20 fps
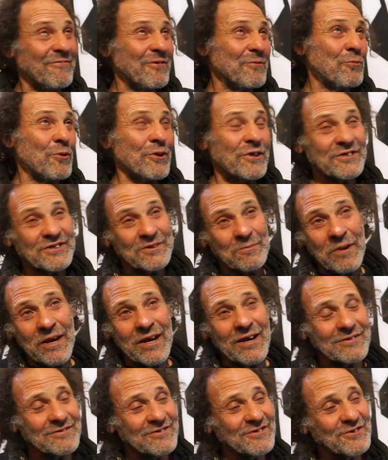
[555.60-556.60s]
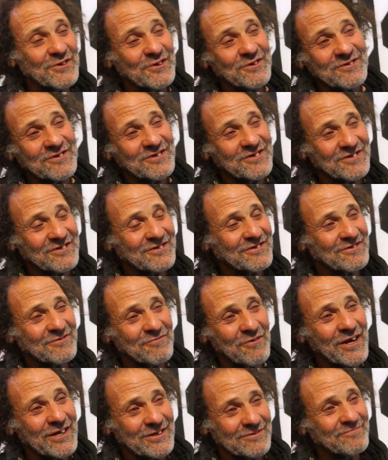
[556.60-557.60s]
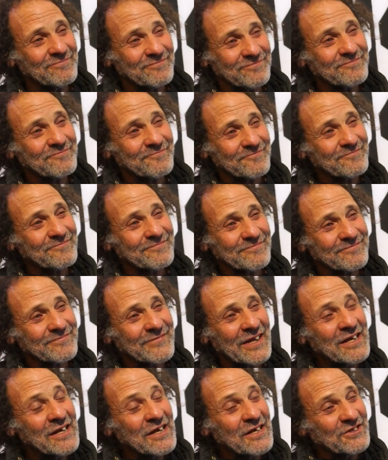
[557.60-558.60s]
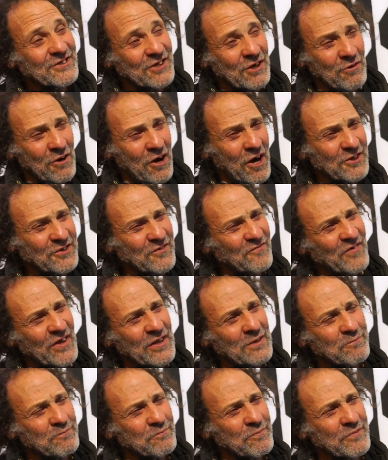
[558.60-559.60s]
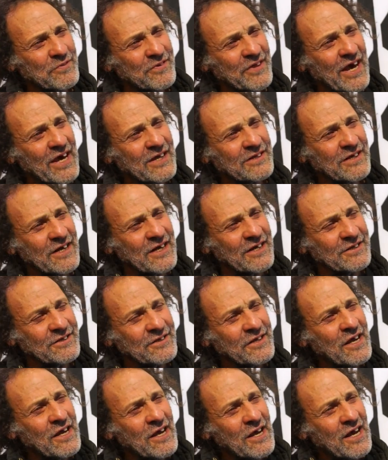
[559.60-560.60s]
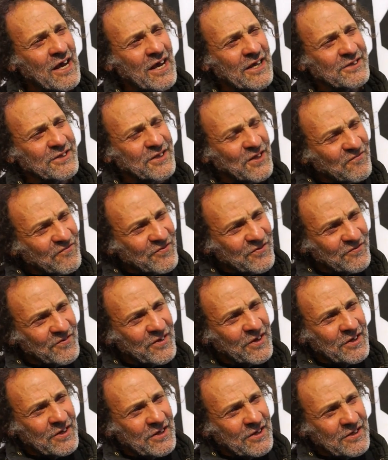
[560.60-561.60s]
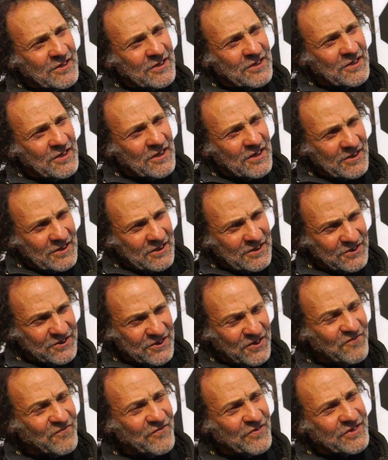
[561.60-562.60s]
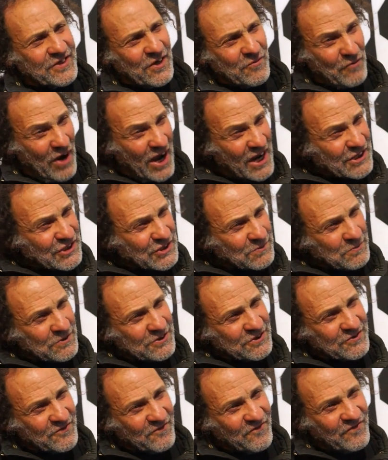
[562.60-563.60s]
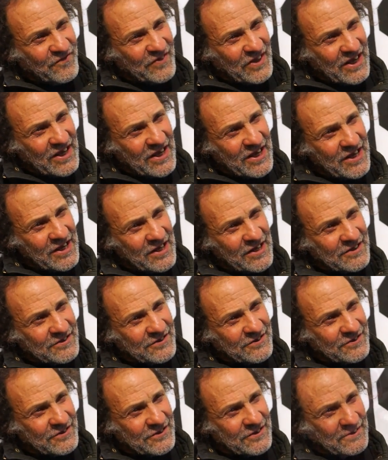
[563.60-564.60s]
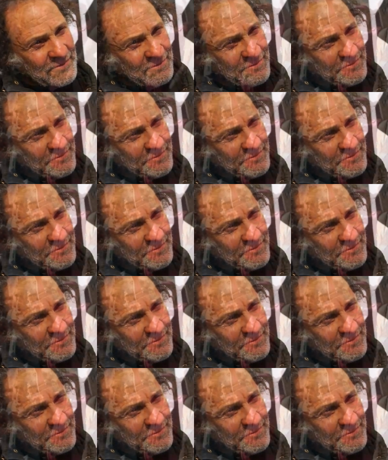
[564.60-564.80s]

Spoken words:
what it's about, you know. It's great. So I developed that and different arrangements of flags. I